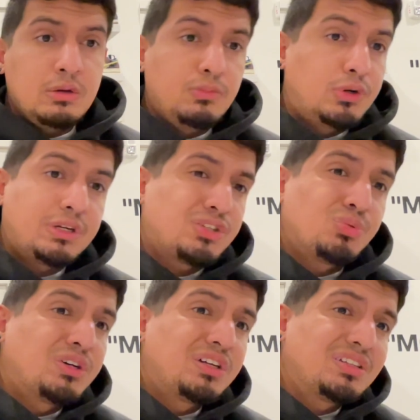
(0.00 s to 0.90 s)
Well, guess
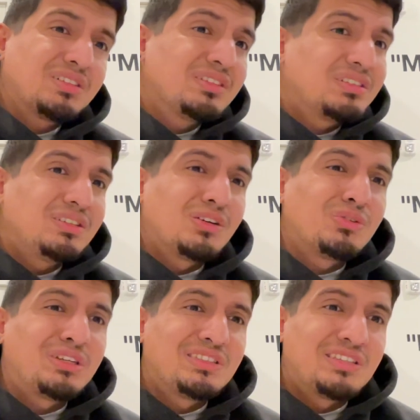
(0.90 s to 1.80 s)
what? You can
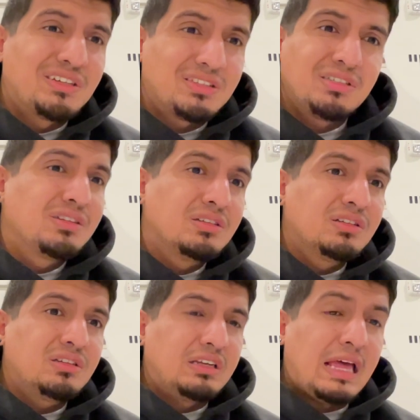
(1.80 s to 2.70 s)
only hit 6.
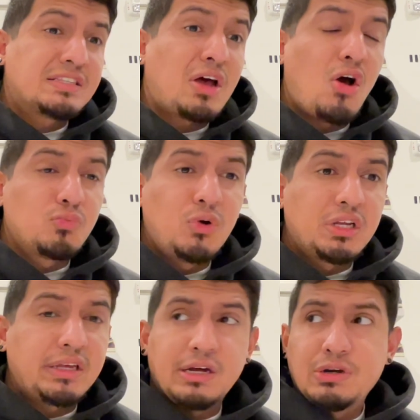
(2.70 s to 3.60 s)
And that's on
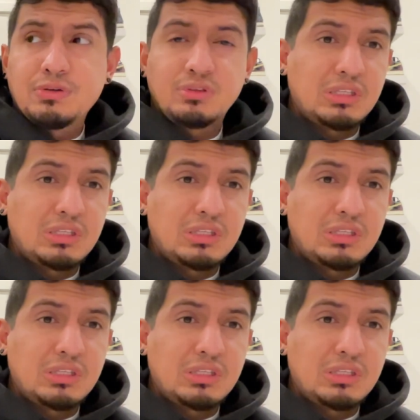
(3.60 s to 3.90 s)
one account.